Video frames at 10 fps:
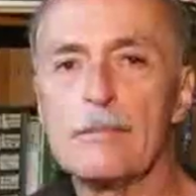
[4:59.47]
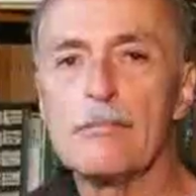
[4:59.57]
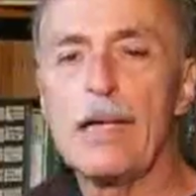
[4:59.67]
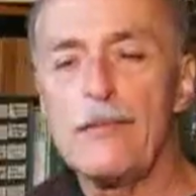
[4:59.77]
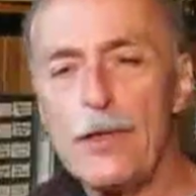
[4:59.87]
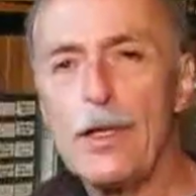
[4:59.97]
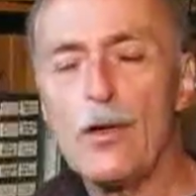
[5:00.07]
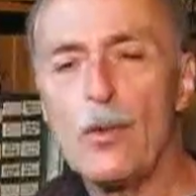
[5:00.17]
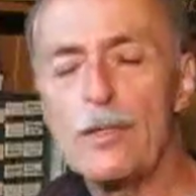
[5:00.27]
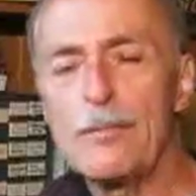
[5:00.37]
My video
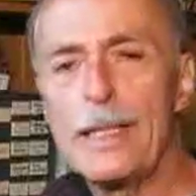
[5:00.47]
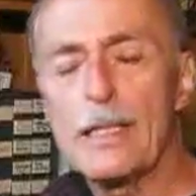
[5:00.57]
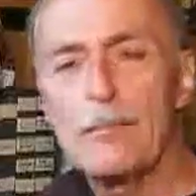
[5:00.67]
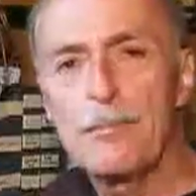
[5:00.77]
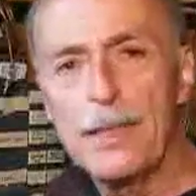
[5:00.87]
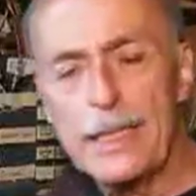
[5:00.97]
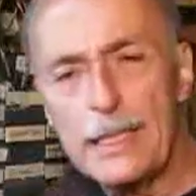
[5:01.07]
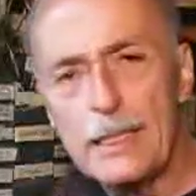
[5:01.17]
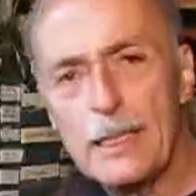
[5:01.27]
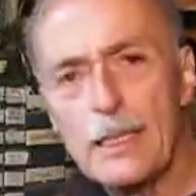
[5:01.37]
wouldn't be complete
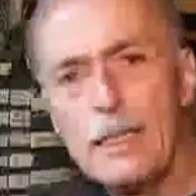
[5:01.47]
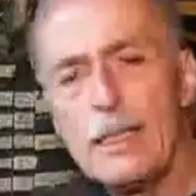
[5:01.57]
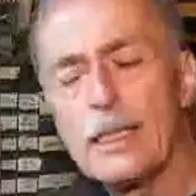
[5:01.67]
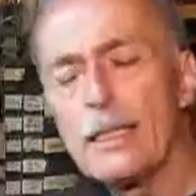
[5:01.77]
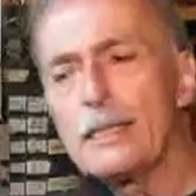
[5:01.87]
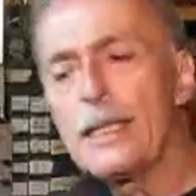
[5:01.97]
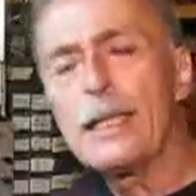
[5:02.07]
unless I